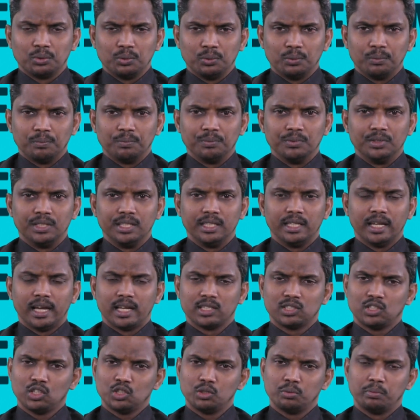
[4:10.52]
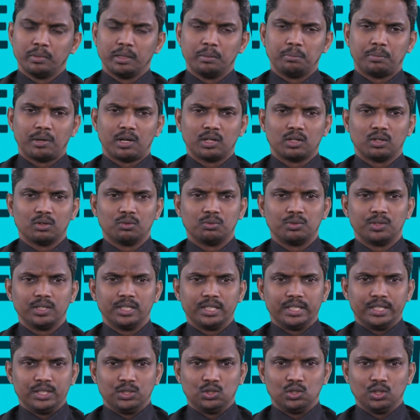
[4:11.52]
to the assessment part of
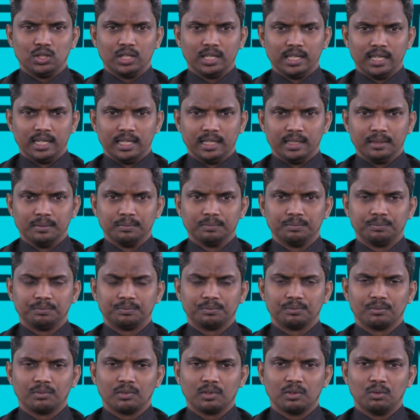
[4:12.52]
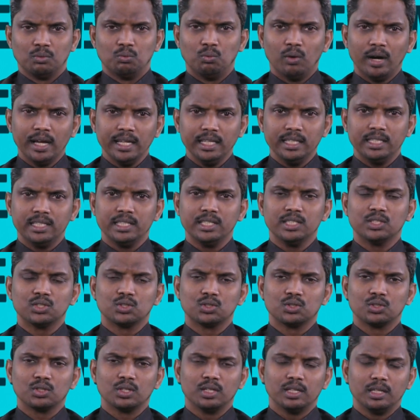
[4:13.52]
teaching learning. Why it
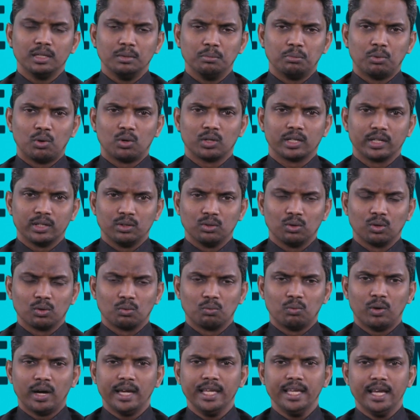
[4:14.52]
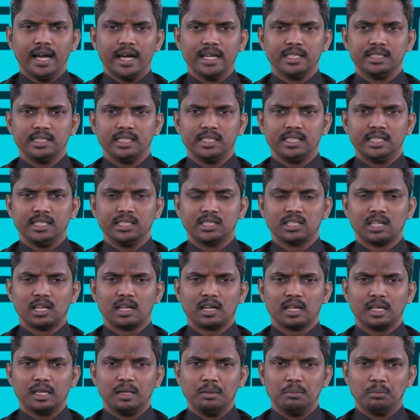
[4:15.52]
is important or why ICTs
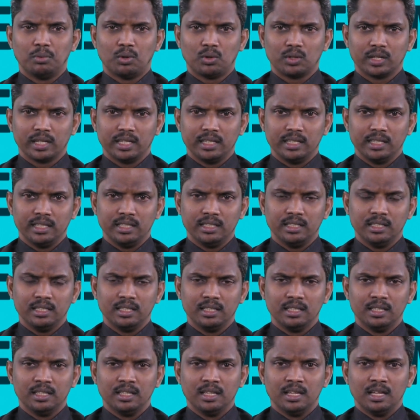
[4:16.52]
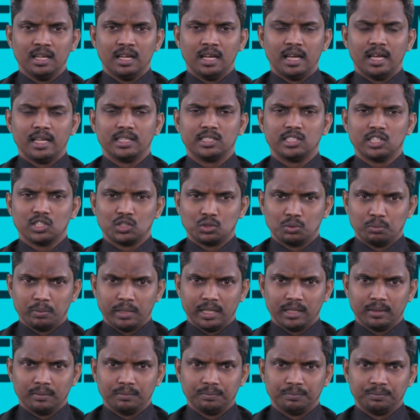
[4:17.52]
are important in
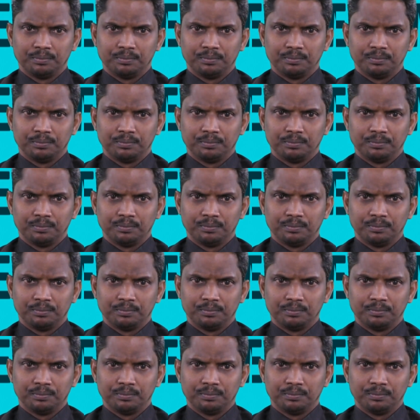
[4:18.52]
assessment?